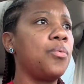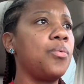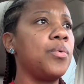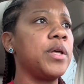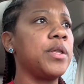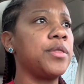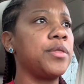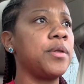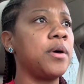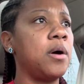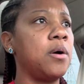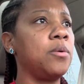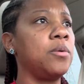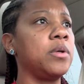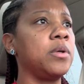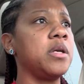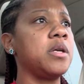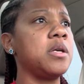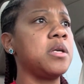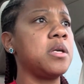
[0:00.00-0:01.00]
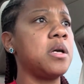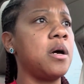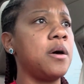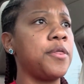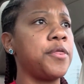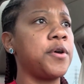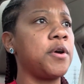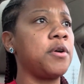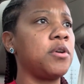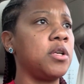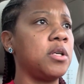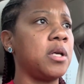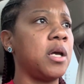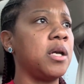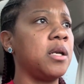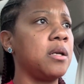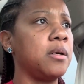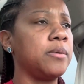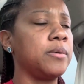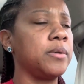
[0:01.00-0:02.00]
with only a
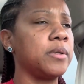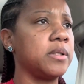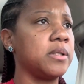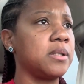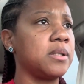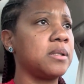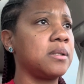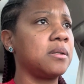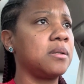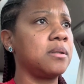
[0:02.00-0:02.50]
30-day notice?